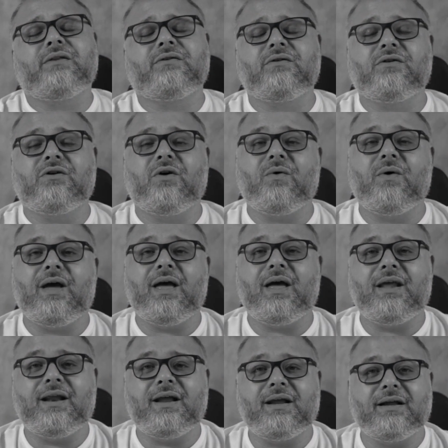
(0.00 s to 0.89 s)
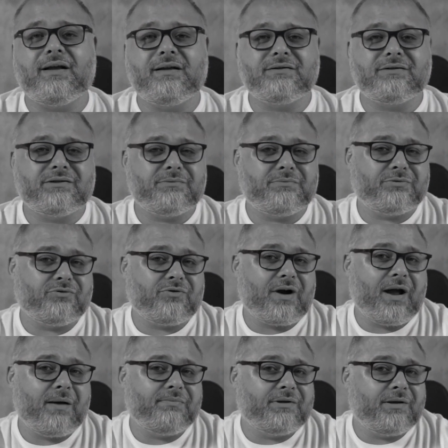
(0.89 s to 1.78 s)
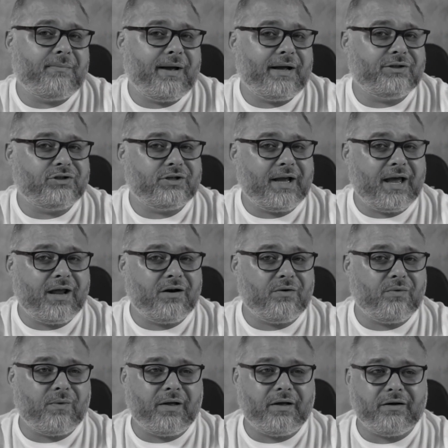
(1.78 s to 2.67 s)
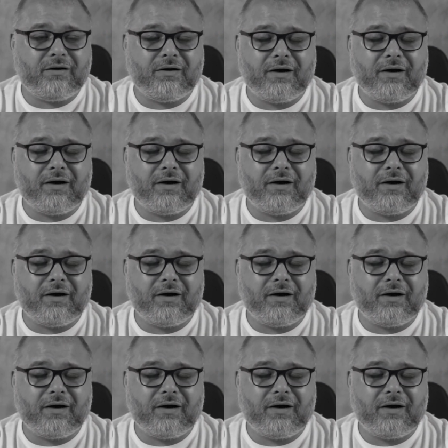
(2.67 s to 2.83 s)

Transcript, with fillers: to go ahead and subscribe to my channel while you're